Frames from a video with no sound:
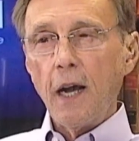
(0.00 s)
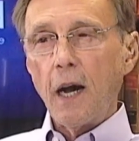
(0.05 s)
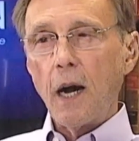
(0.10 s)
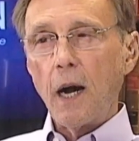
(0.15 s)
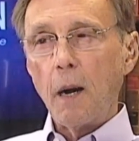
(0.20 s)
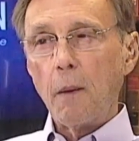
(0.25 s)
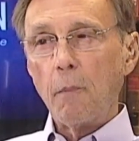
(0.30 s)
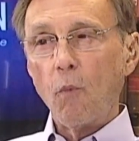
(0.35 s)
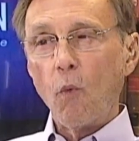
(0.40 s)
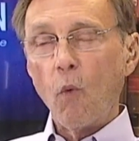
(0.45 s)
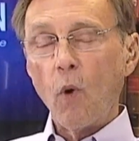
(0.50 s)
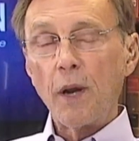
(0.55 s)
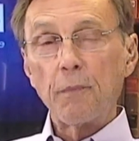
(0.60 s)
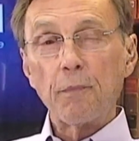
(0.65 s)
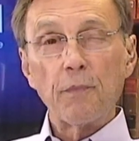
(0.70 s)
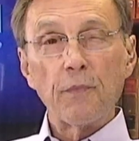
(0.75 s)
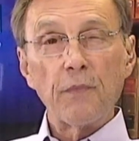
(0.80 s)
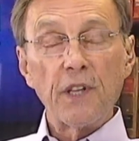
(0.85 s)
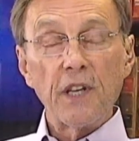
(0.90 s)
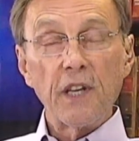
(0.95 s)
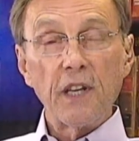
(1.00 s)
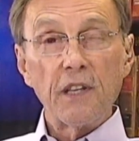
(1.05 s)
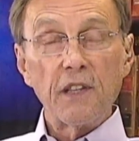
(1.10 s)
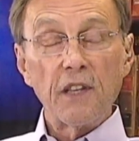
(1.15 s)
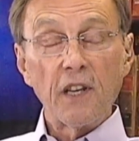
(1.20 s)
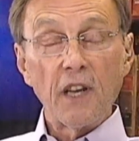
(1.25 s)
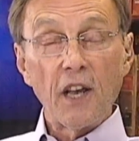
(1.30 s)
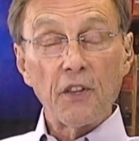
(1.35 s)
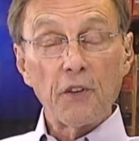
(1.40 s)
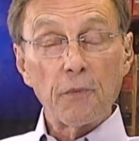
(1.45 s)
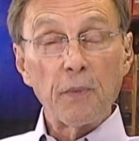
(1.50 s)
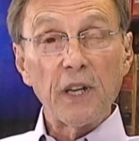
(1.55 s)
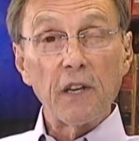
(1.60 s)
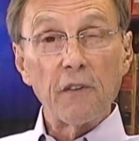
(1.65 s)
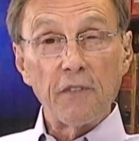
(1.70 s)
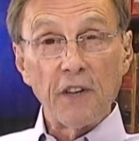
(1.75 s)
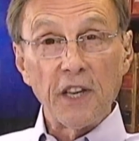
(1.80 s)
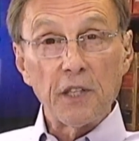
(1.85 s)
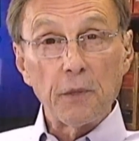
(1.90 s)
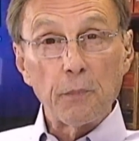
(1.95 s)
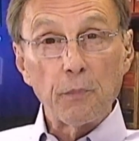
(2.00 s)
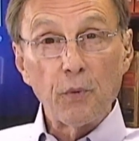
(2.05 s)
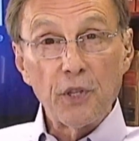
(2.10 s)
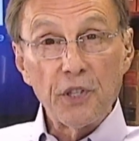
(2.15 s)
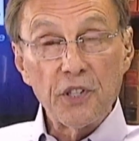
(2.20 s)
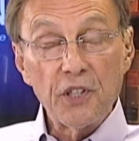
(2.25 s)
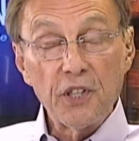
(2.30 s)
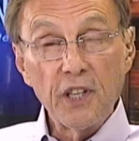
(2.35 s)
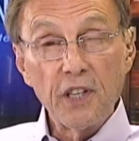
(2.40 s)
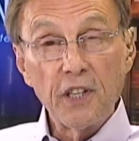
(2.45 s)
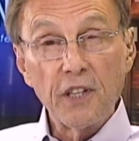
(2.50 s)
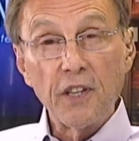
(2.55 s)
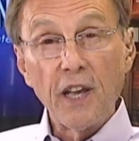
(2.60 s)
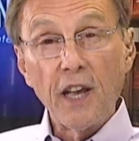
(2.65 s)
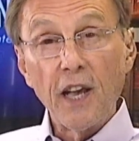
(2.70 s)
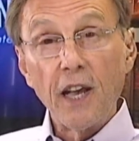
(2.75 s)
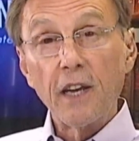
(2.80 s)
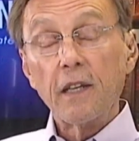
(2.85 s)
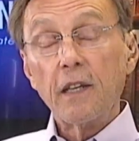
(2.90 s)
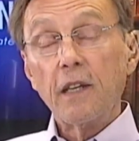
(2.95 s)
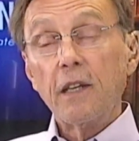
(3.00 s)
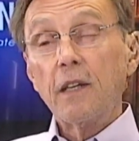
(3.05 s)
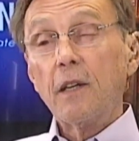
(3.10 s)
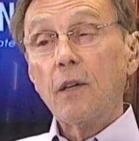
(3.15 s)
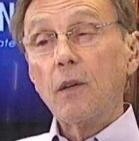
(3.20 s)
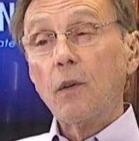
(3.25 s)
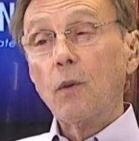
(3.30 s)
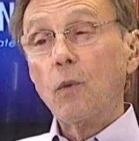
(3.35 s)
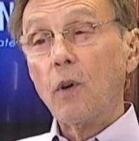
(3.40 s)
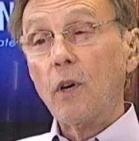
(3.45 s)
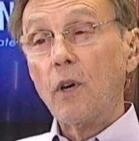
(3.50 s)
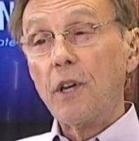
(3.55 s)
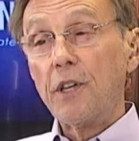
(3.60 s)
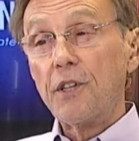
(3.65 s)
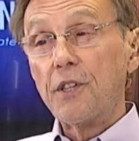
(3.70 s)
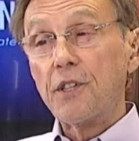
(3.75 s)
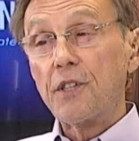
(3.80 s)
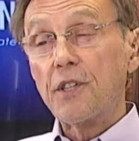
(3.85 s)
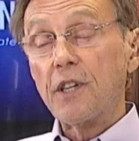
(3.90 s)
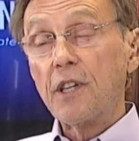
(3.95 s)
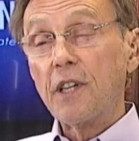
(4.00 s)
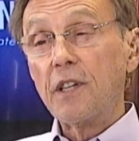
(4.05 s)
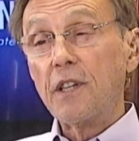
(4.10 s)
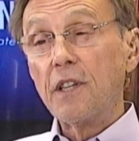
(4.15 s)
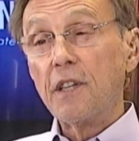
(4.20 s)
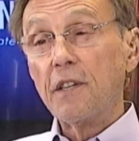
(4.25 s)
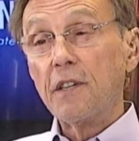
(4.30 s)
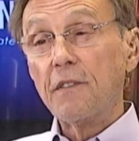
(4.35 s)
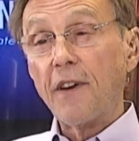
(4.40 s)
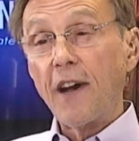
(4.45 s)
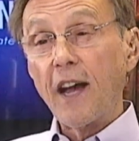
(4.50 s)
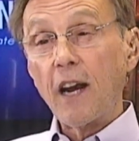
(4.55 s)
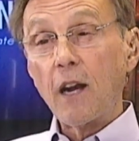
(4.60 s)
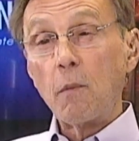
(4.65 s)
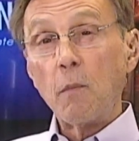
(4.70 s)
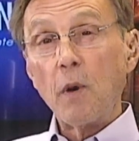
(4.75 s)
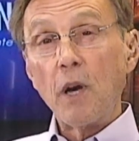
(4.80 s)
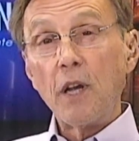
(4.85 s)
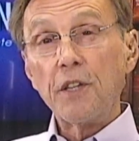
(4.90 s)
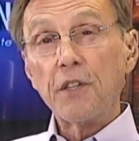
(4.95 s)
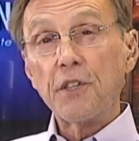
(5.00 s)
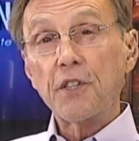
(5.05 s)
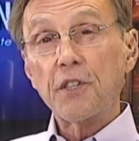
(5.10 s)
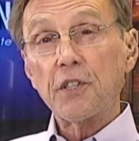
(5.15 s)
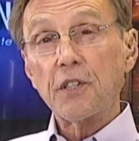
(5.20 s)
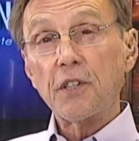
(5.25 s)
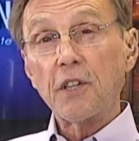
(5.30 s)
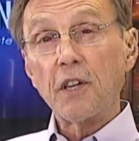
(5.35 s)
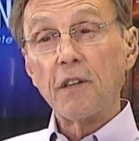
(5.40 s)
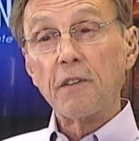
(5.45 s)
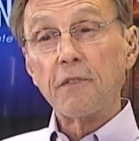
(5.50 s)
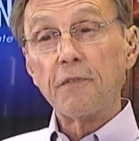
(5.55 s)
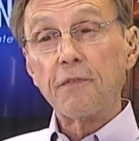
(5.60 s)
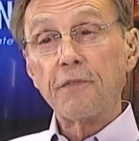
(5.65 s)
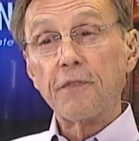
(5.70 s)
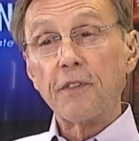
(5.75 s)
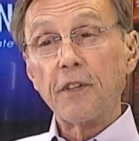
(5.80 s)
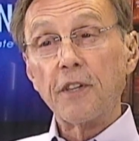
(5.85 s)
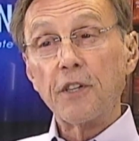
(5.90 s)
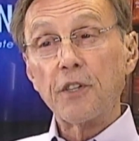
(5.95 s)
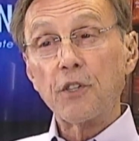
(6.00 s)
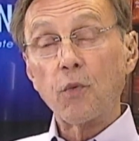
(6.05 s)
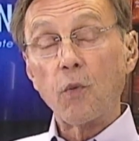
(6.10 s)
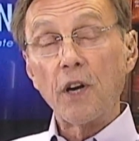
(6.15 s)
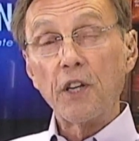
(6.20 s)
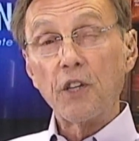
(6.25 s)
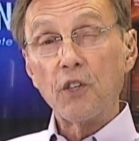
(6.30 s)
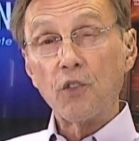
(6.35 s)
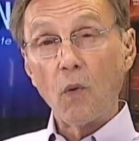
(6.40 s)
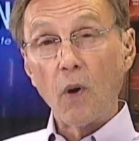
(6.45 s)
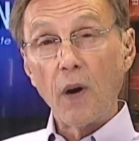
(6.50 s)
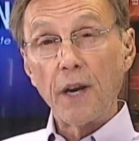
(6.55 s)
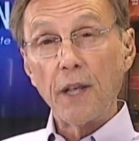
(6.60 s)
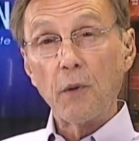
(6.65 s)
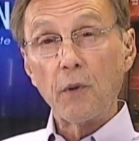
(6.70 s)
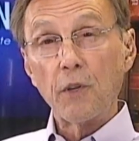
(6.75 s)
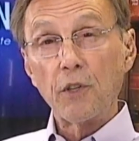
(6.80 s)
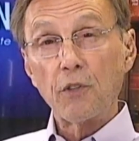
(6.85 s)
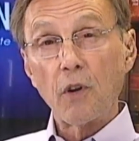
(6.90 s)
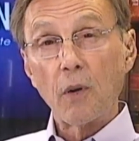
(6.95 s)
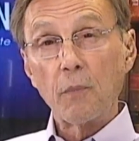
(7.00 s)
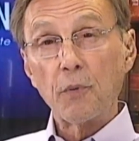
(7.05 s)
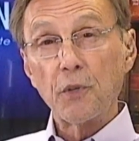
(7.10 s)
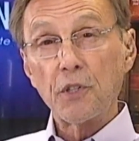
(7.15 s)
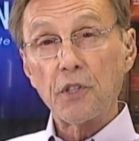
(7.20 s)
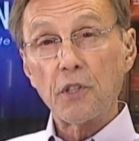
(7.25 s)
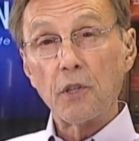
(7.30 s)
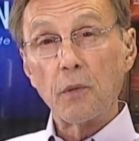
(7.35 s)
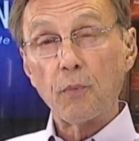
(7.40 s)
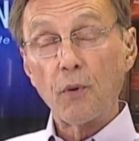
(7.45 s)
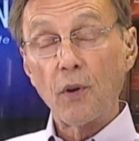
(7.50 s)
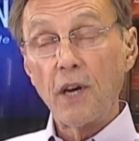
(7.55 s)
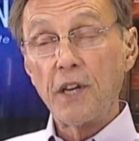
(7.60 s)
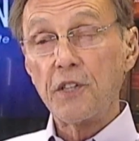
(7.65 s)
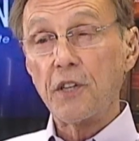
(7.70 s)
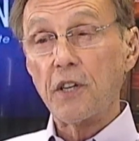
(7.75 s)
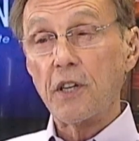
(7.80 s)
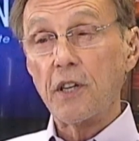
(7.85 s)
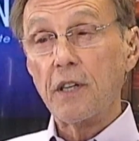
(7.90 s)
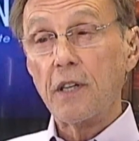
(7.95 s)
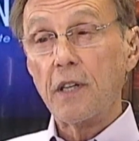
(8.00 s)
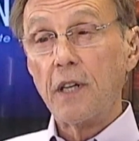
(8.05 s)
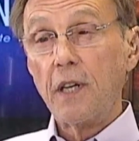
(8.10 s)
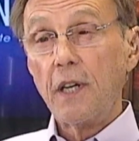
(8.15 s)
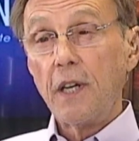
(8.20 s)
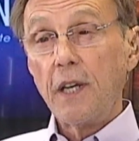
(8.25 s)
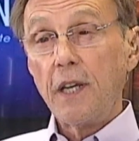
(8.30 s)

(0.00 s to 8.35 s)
Um, what the the other big event that preceded that was in the final months of uh, twenty twenty, when Trump was still president.